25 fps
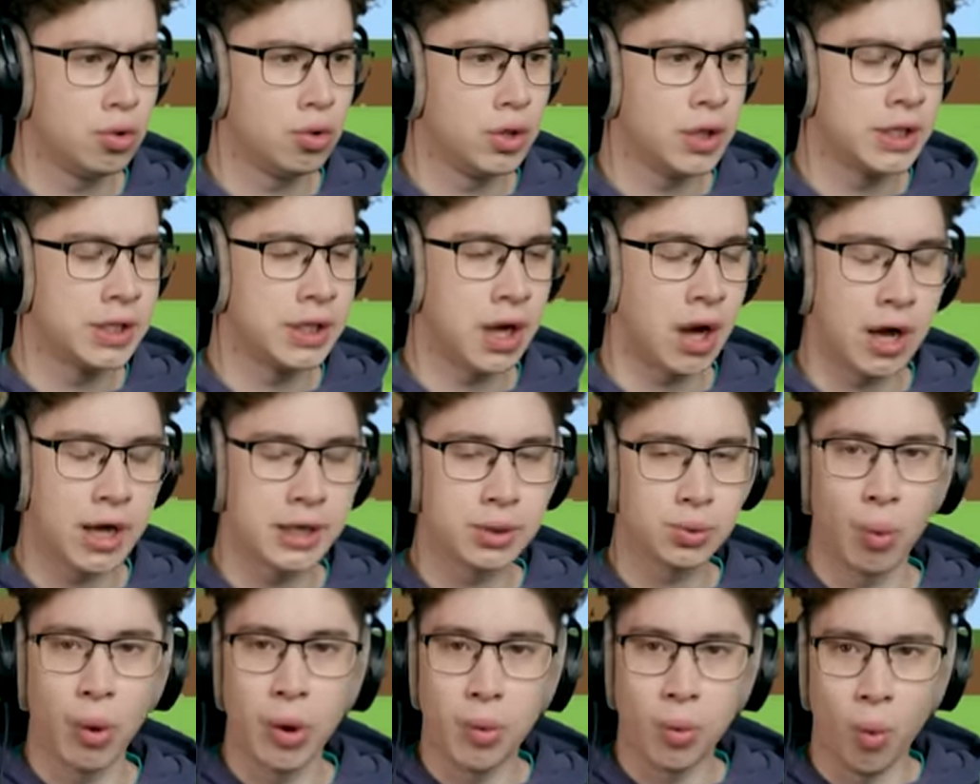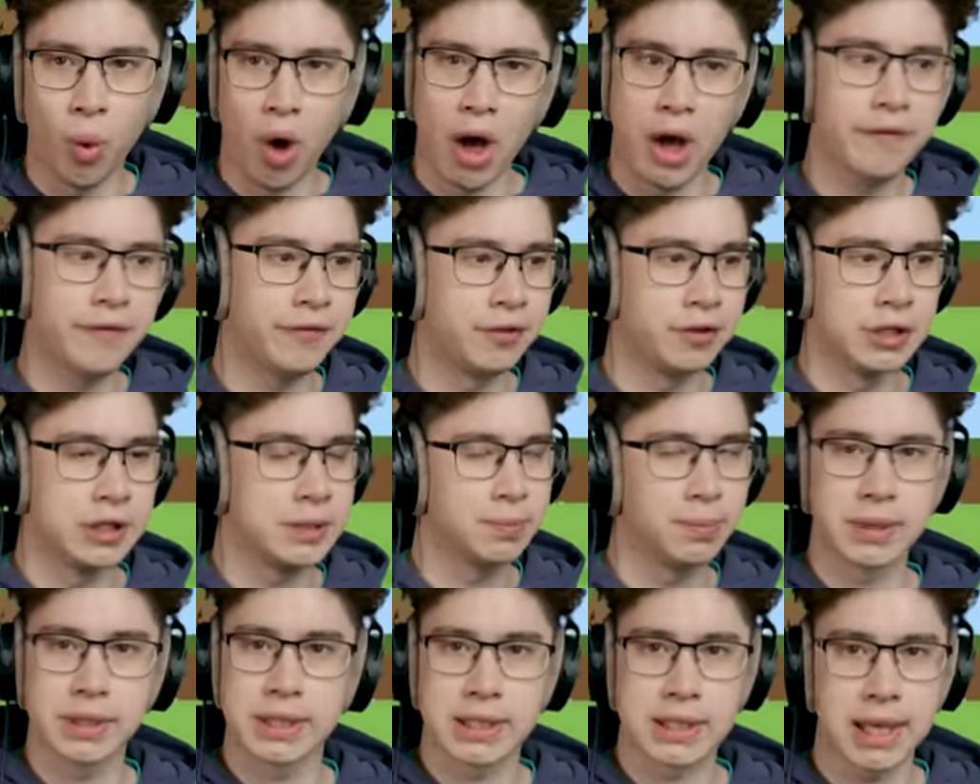His eyes went white for a
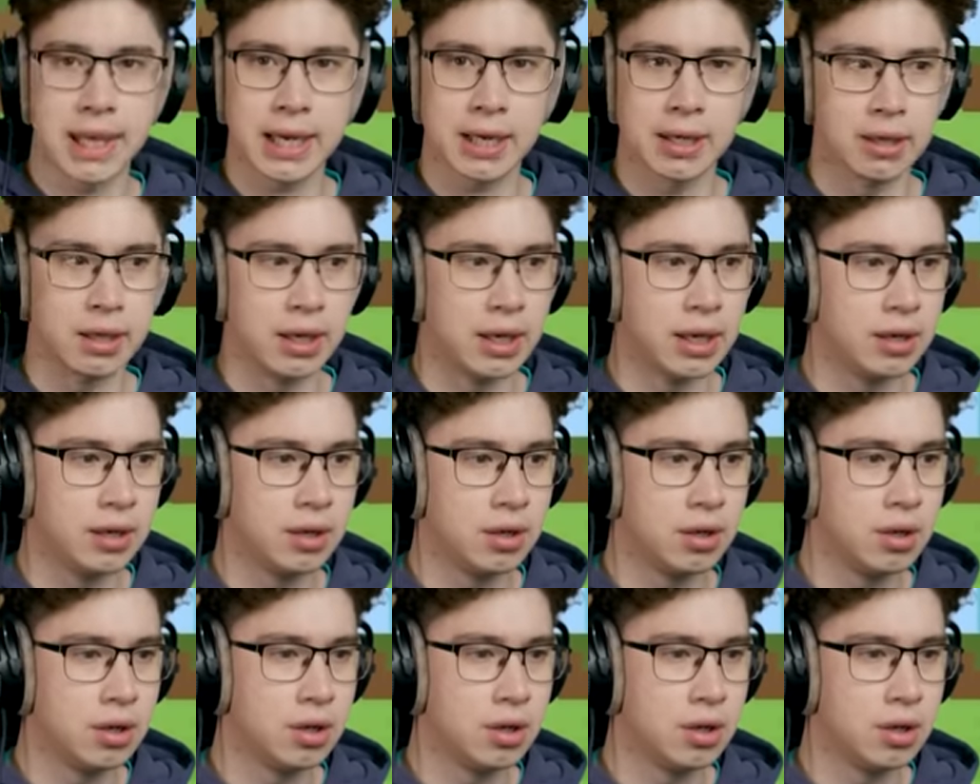split second there.